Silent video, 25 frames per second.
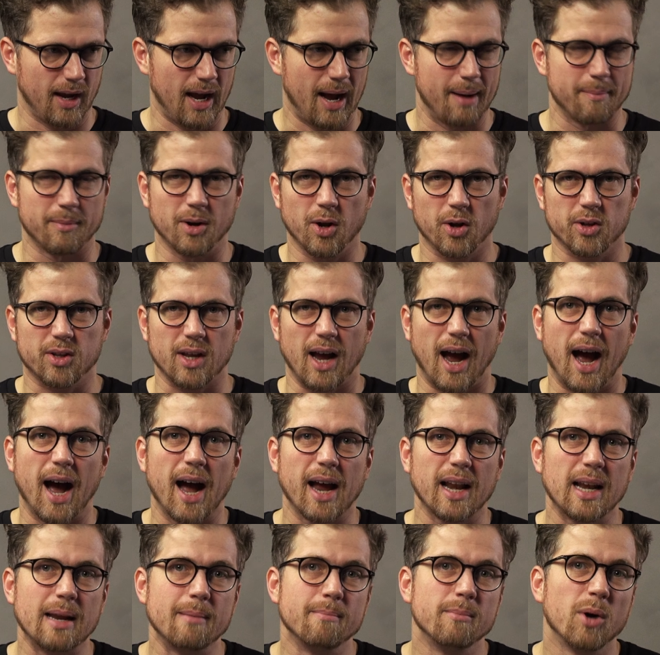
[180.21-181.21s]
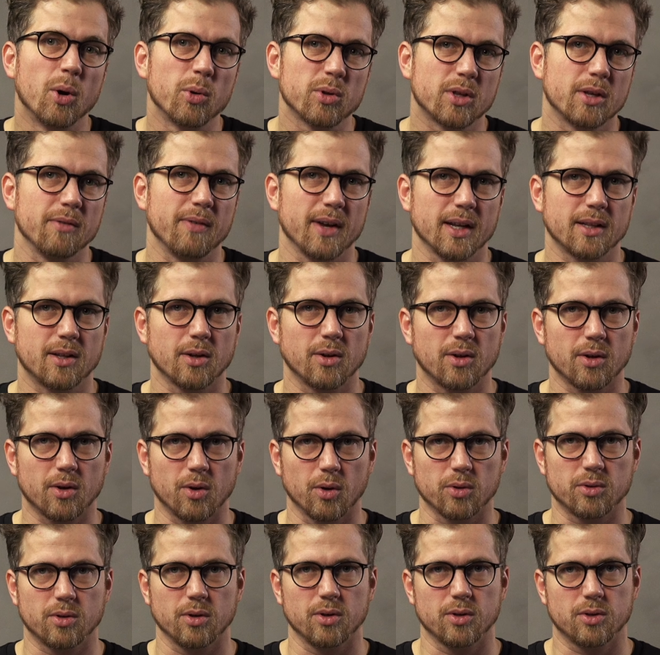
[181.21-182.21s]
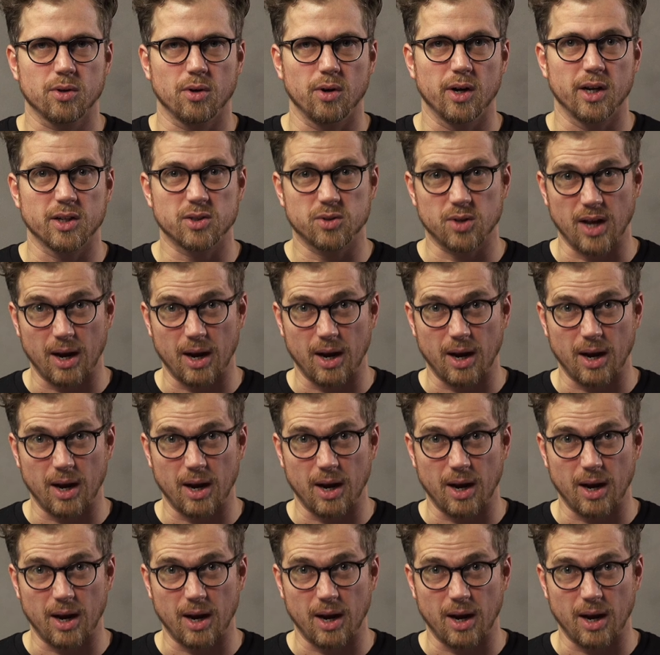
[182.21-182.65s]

I'm not highly motivated to go to the toilet.